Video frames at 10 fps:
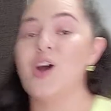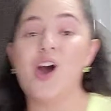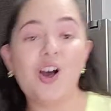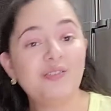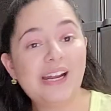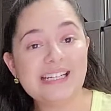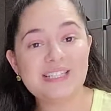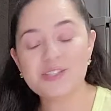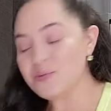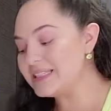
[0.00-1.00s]
All right,
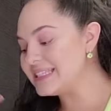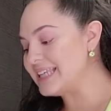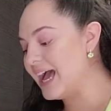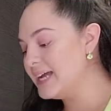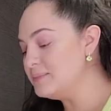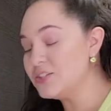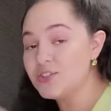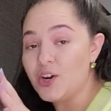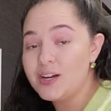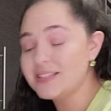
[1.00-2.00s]
so it's time to
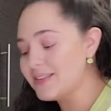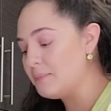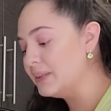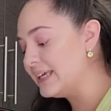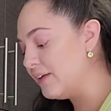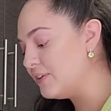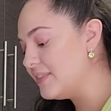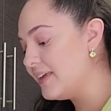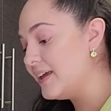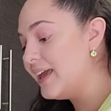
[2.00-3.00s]
start assembling
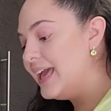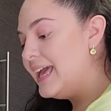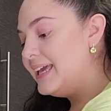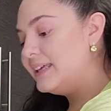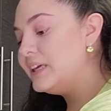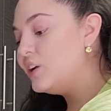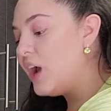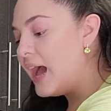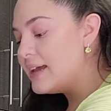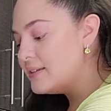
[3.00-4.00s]
everything. Here
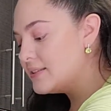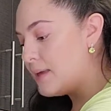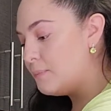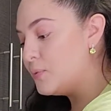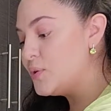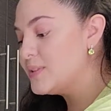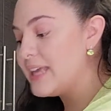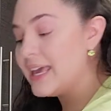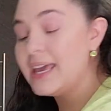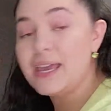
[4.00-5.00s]
I assembled
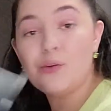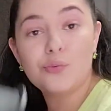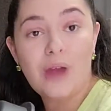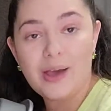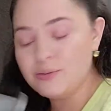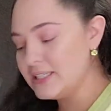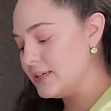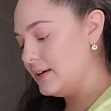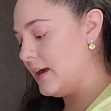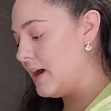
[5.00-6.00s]
a round
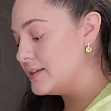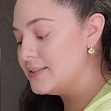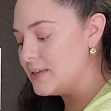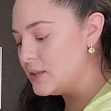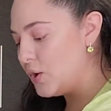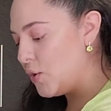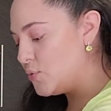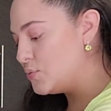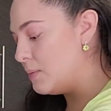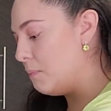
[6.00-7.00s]

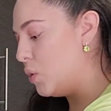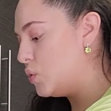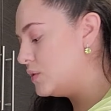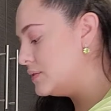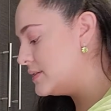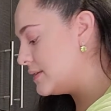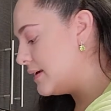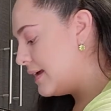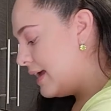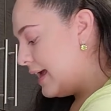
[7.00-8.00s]
silicone mold,
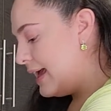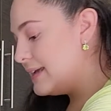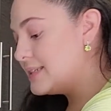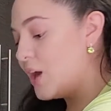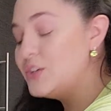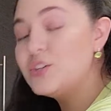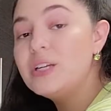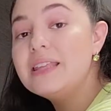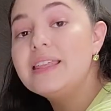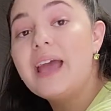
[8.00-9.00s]
and
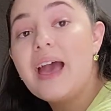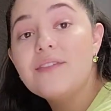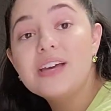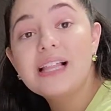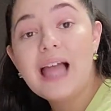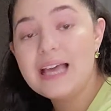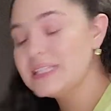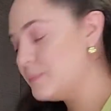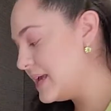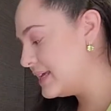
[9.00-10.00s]
underneath it I have a glass
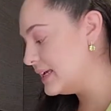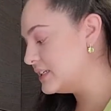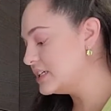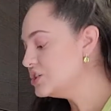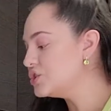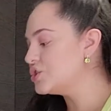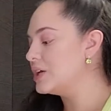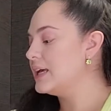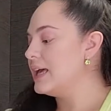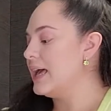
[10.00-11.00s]
baking dish.
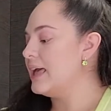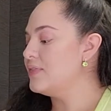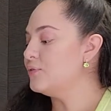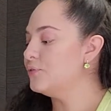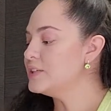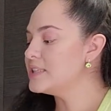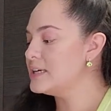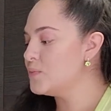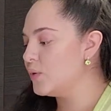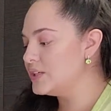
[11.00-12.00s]
And the first thing
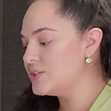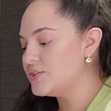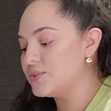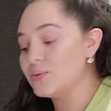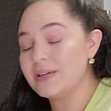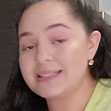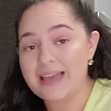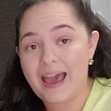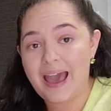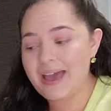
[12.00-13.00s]
I'm going to do is
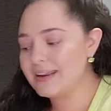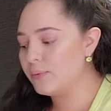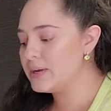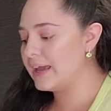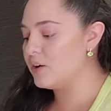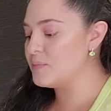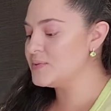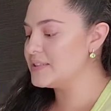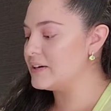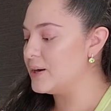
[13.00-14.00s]
add our caramel
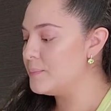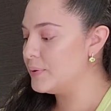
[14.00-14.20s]
syrup